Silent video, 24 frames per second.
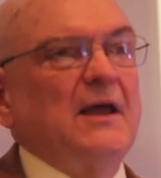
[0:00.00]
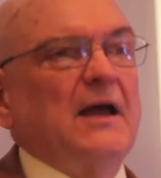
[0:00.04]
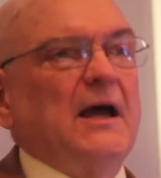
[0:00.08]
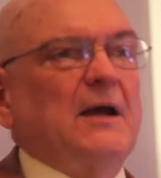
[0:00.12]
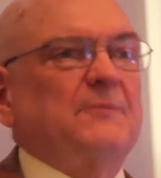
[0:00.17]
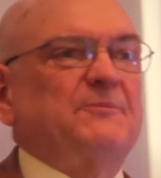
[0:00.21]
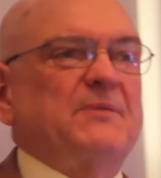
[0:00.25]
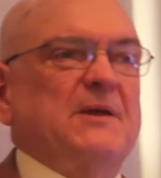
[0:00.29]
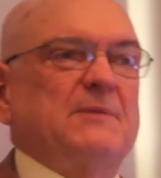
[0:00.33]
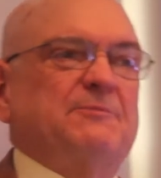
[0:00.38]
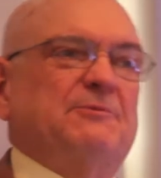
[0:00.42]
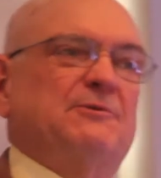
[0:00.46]

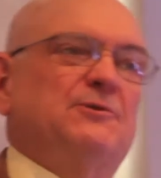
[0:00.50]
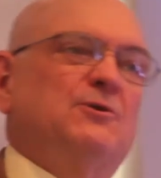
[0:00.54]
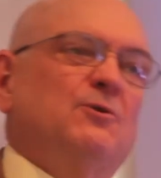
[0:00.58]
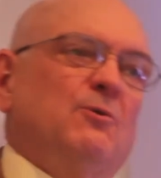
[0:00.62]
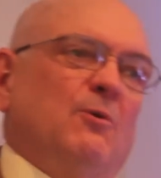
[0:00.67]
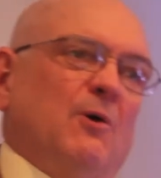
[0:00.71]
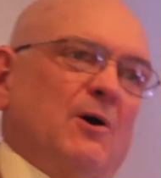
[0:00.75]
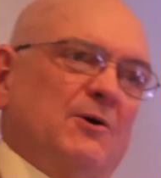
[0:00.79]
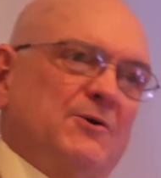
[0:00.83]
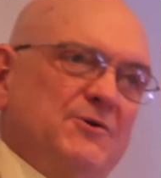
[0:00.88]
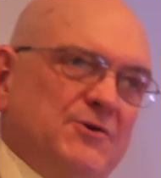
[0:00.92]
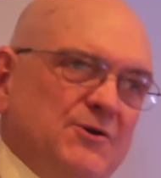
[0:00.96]
and people
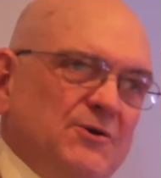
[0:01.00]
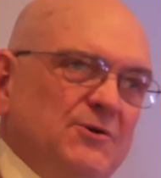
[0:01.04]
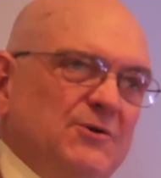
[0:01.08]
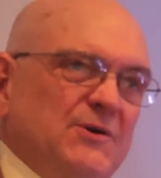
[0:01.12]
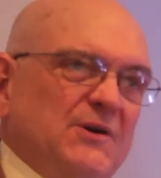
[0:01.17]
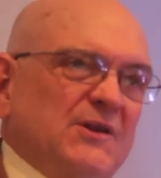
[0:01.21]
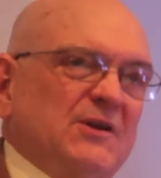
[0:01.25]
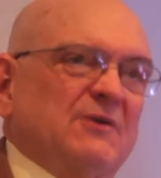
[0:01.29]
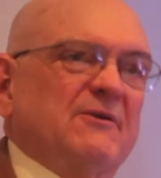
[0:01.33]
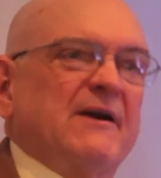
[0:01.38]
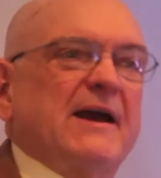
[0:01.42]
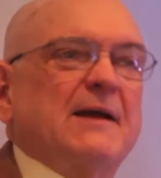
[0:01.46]
who are new
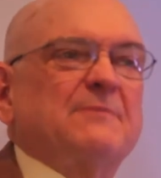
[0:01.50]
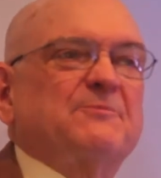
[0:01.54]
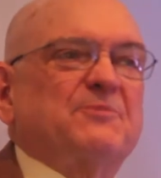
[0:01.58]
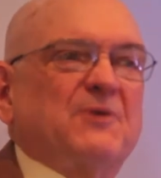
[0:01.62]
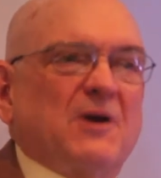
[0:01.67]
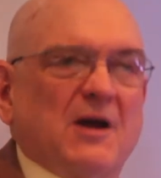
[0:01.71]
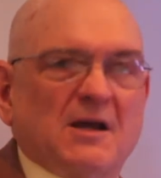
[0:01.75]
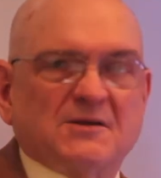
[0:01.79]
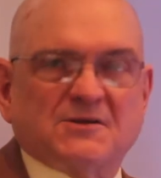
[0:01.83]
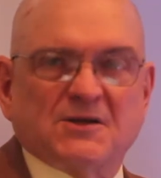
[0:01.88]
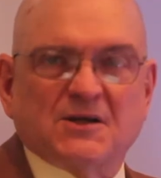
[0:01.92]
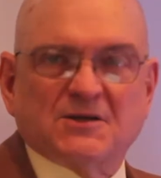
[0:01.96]
to the grant
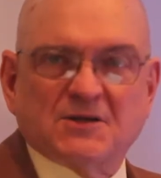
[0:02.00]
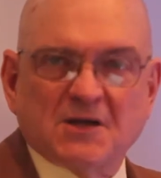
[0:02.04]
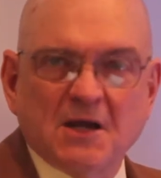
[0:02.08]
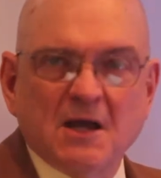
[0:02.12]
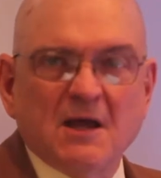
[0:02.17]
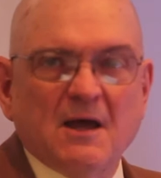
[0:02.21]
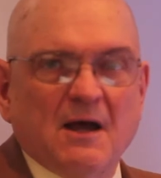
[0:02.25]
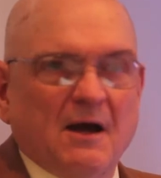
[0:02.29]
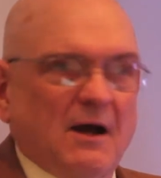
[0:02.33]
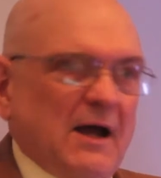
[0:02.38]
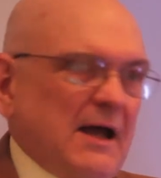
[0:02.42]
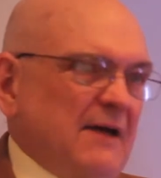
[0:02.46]
process
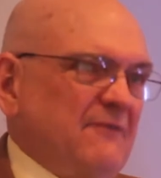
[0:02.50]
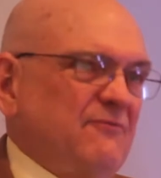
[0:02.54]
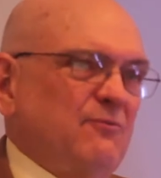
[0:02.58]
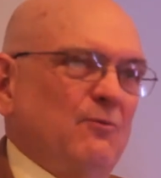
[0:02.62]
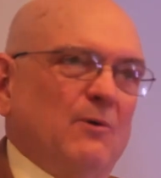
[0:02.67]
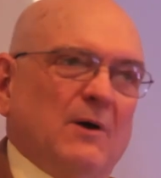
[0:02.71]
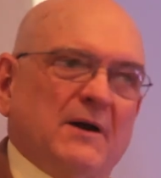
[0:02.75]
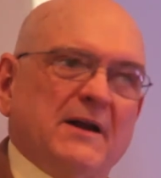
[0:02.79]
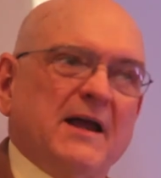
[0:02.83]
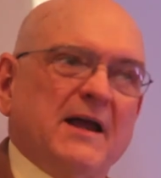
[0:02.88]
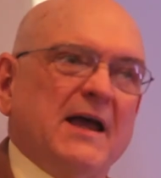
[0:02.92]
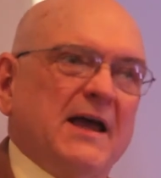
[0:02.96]
have
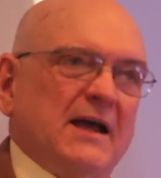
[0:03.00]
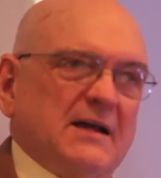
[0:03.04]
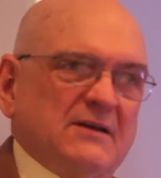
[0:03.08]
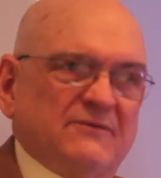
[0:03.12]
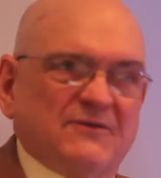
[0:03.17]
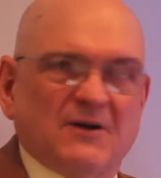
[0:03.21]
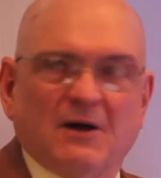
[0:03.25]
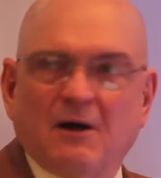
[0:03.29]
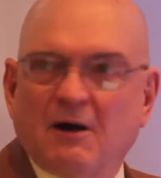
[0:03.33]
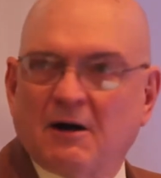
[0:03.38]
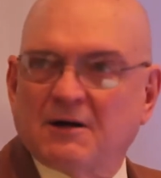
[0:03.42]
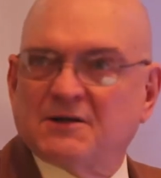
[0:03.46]
one heck of
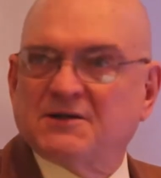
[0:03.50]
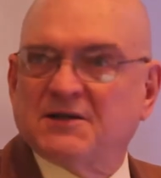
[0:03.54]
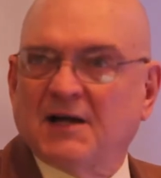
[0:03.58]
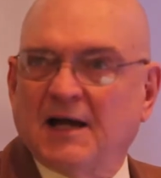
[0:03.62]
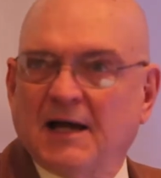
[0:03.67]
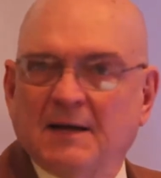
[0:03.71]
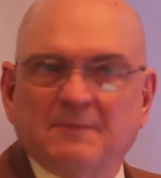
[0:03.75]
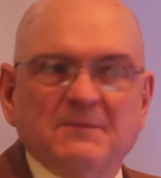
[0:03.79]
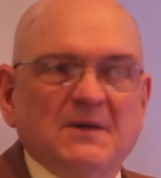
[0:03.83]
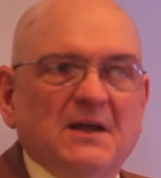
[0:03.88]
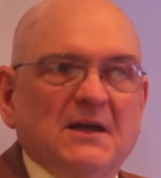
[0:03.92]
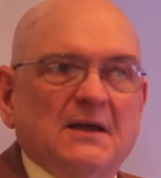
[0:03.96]
a hard
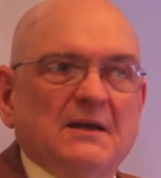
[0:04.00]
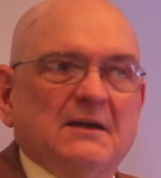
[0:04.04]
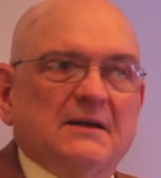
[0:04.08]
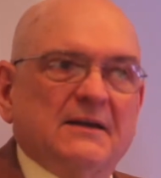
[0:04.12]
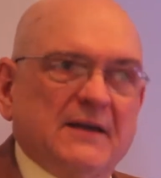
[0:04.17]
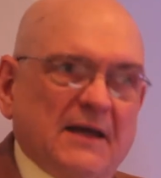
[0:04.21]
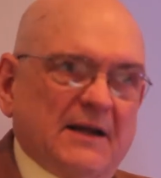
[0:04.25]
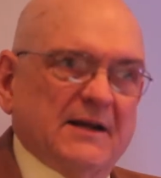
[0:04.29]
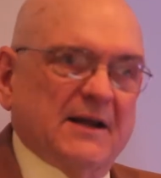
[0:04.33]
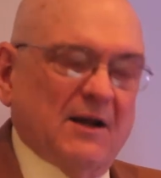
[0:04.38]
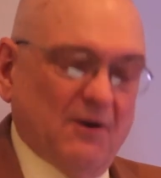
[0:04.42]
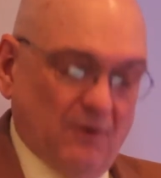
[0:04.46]
time
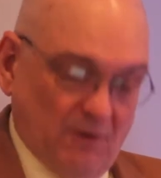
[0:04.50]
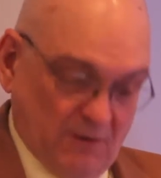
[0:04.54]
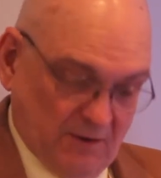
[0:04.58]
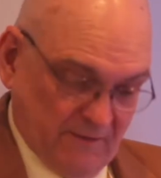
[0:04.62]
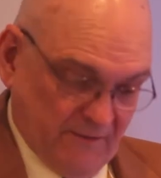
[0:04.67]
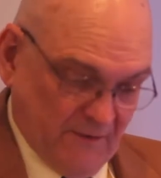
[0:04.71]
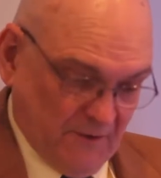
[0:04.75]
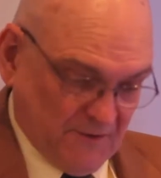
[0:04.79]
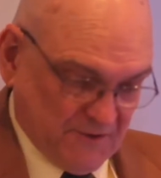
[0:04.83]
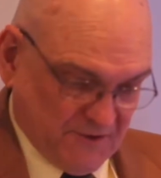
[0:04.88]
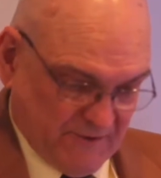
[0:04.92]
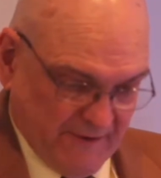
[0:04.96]
getting hold of
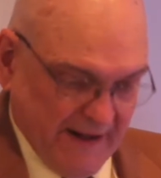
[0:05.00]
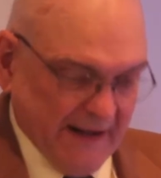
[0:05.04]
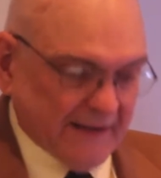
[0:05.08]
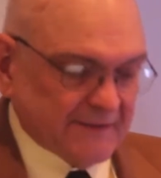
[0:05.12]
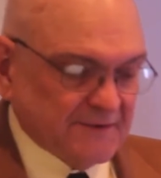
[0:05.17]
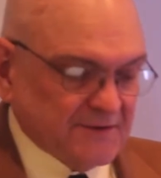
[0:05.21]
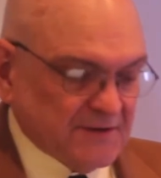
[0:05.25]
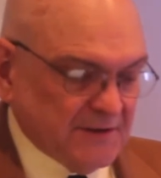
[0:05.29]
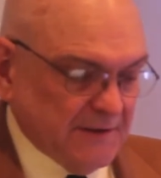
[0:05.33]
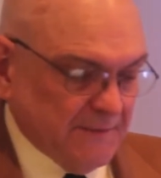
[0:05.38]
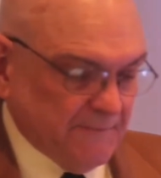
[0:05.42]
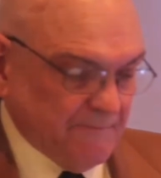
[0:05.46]
those grants.